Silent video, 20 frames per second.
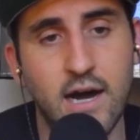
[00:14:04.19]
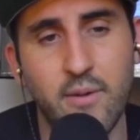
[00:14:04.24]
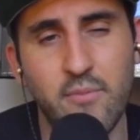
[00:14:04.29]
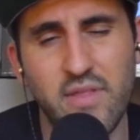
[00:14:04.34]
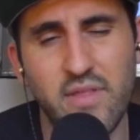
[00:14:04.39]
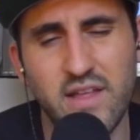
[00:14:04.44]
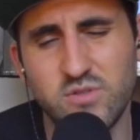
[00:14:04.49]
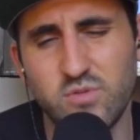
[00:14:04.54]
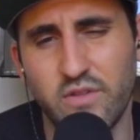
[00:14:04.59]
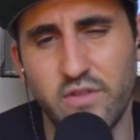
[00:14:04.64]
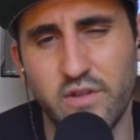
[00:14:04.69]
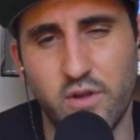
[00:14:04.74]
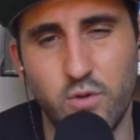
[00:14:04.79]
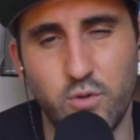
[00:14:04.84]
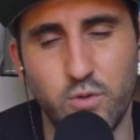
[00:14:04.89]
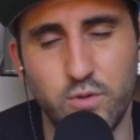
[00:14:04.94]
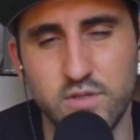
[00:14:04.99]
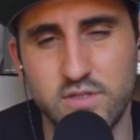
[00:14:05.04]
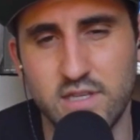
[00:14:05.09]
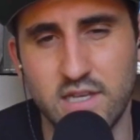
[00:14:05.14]
And that's one of
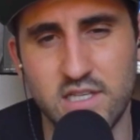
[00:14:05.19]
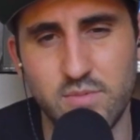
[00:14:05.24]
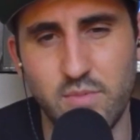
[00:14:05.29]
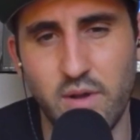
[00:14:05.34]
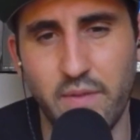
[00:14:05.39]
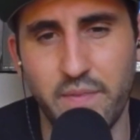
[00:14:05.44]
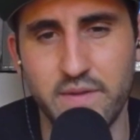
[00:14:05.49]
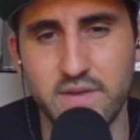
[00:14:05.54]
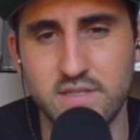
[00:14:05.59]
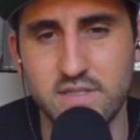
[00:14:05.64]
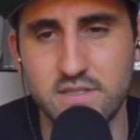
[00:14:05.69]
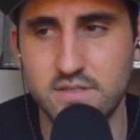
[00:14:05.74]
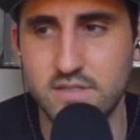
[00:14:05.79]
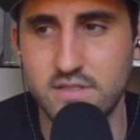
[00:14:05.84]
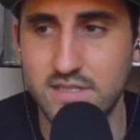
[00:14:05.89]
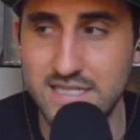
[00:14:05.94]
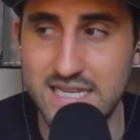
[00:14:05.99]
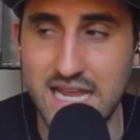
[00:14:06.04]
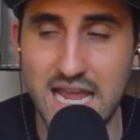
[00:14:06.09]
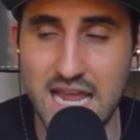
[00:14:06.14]
the coolest things about
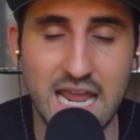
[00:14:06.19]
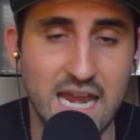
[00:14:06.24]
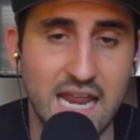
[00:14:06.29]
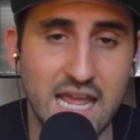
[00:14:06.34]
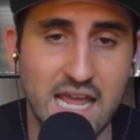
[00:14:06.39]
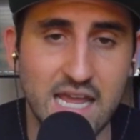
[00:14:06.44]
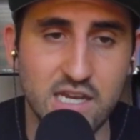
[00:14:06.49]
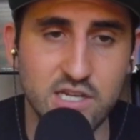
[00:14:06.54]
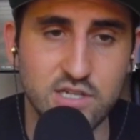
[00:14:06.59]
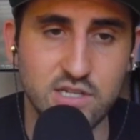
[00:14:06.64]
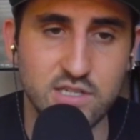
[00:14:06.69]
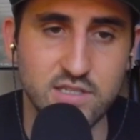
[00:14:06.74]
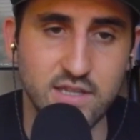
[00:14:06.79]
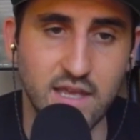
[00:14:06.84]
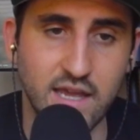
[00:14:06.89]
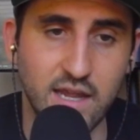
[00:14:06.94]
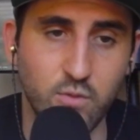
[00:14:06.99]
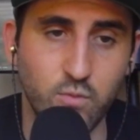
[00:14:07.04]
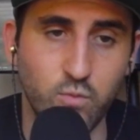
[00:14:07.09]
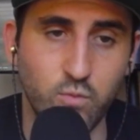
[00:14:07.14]
this day and age
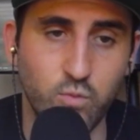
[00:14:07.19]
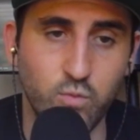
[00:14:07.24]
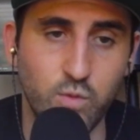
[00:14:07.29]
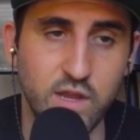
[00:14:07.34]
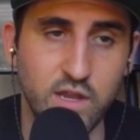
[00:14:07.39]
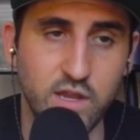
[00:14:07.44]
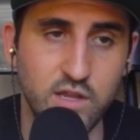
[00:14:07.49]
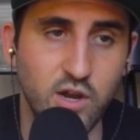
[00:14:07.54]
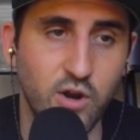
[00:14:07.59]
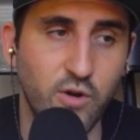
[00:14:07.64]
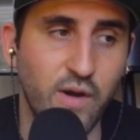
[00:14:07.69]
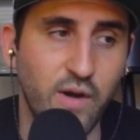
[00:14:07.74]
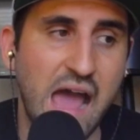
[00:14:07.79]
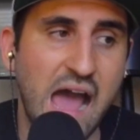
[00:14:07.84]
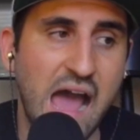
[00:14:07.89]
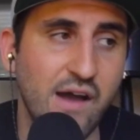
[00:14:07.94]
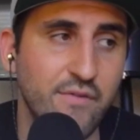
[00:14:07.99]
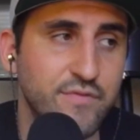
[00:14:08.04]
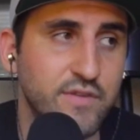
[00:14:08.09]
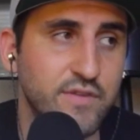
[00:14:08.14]
is like, you
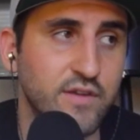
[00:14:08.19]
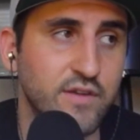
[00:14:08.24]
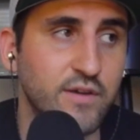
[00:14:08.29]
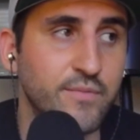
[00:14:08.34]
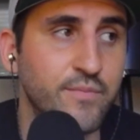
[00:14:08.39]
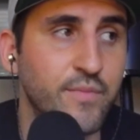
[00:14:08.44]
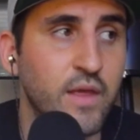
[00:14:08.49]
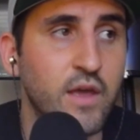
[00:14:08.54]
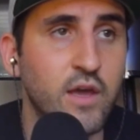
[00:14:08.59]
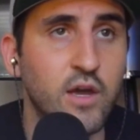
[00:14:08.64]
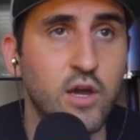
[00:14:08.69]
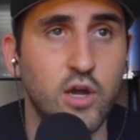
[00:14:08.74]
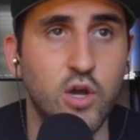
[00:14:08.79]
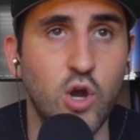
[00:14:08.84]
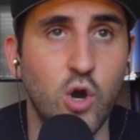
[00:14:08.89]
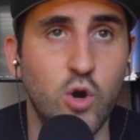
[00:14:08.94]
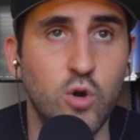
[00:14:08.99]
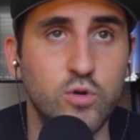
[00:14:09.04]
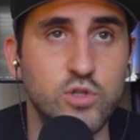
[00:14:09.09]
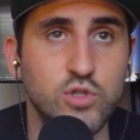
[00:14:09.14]
don't have to
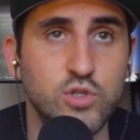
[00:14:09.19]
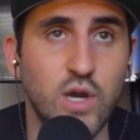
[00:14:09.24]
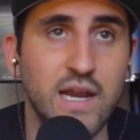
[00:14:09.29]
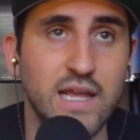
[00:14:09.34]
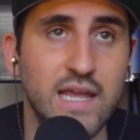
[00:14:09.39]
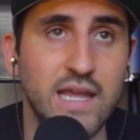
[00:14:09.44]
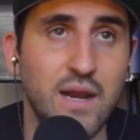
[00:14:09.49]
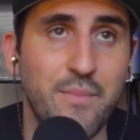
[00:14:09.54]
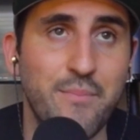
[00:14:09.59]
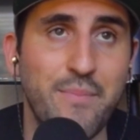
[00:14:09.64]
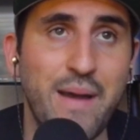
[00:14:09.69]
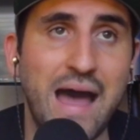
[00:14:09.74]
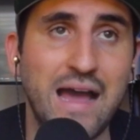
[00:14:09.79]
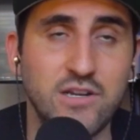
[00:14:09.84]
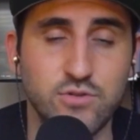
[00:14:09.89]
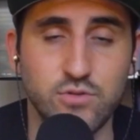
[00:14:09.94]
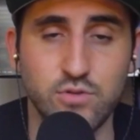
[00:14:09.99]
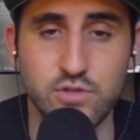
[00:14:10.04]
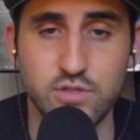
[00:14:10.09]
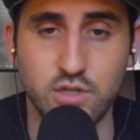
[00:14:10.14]
go try to get a
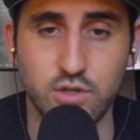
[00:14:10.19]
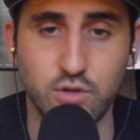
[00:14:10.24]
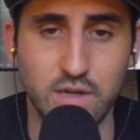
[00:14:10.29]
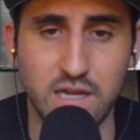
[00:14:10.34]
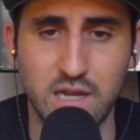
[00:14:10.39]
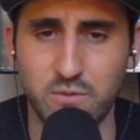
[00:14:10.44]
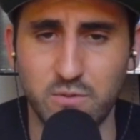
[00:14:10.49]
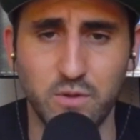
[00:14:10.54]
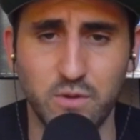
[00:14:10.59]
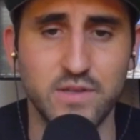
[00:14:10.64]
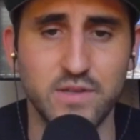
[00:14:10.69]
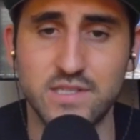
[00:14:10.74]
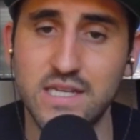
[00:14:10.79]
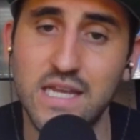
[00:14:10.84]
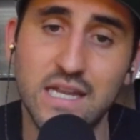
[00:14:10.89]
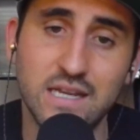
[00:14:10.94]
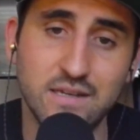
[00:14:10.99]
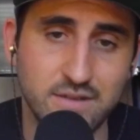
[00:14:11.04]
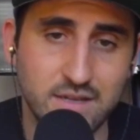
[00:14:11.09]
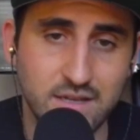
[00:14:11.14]
bachelor's degree in real
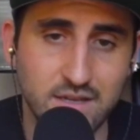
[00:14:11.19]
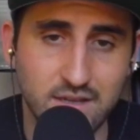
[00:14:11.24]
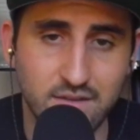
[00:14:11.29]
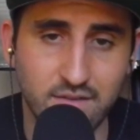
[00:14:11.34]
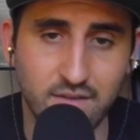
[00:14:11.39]
estate.